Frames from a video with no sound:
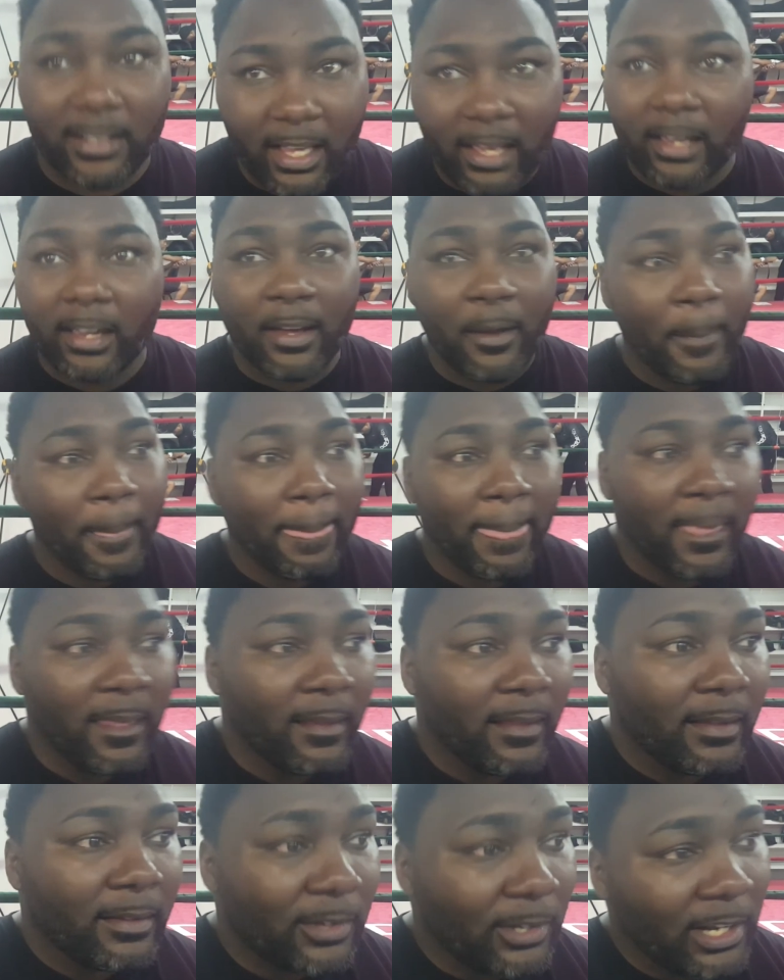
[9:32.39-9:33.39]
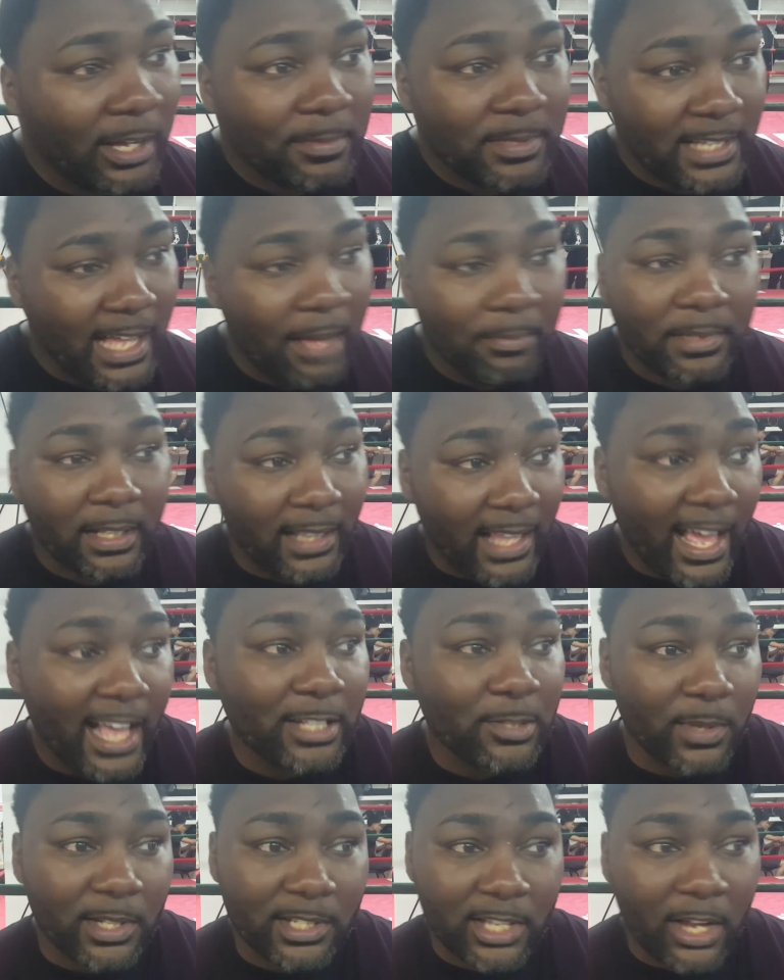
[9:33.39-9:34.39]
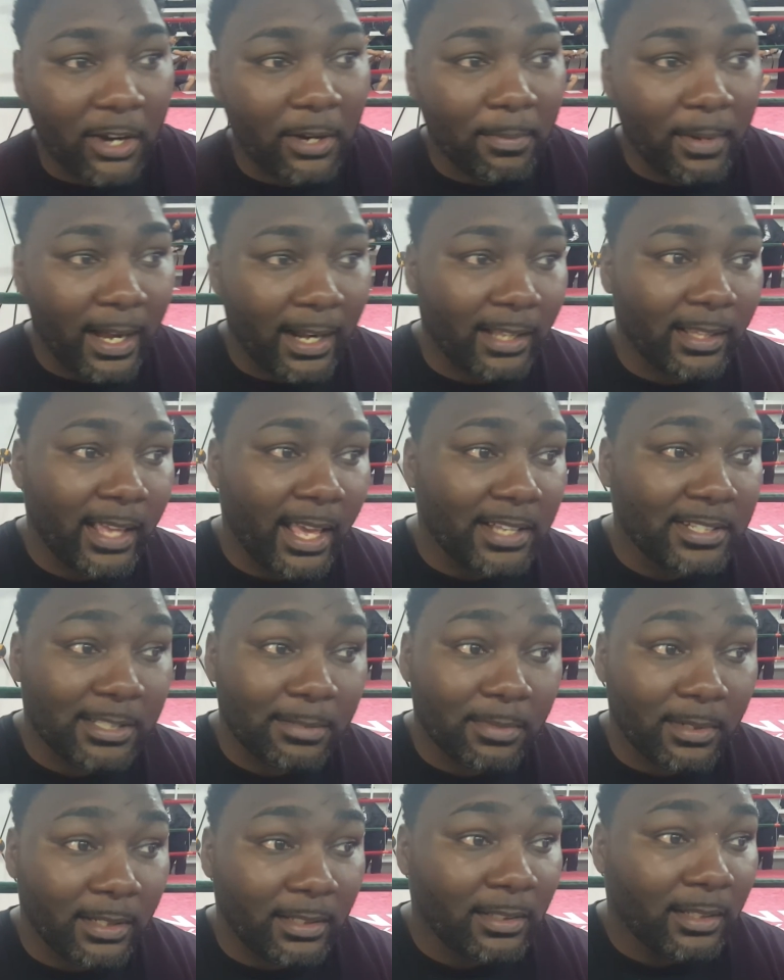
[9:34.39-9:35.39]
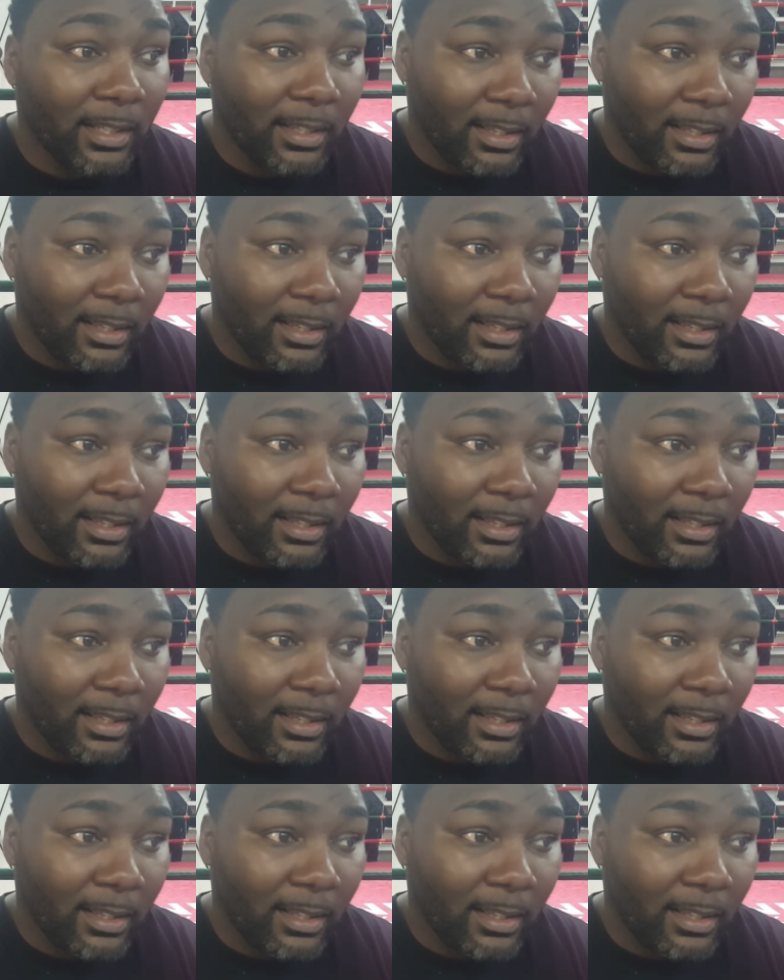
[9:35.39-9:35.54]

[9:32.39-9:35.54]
Yeah. You know what I'm saying? I'm the last one to talk about a gangster, but